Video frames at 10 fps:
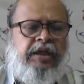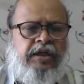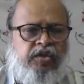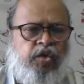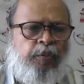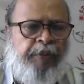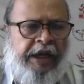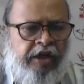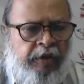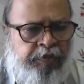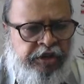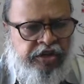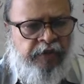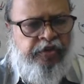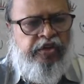So pair of
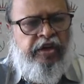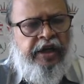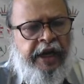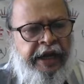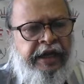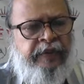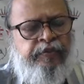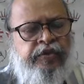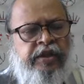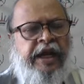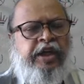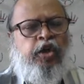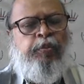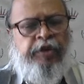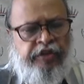bishops and
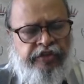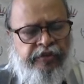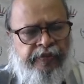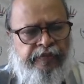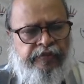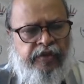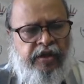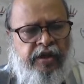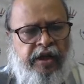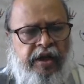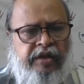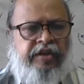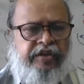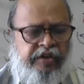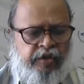active piece.
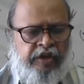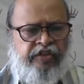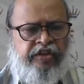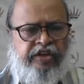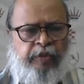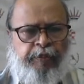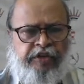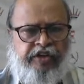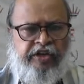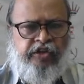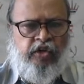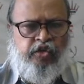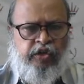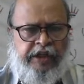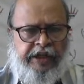You can see the pressure is
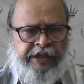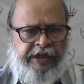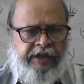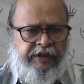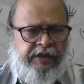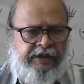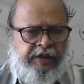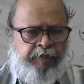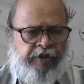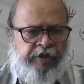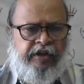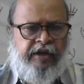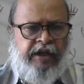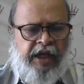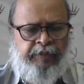also there here. The pressure.
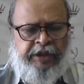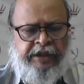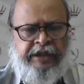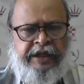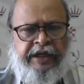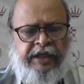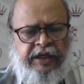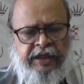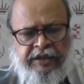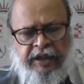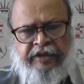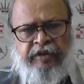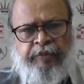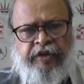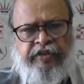Here there is
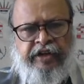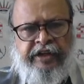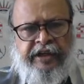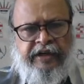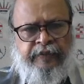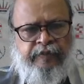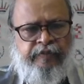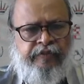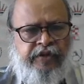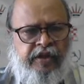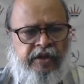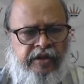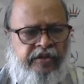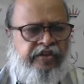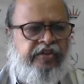a pressure here.
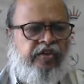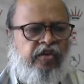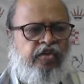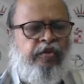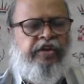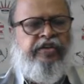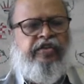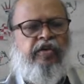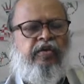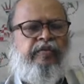This is also very strong.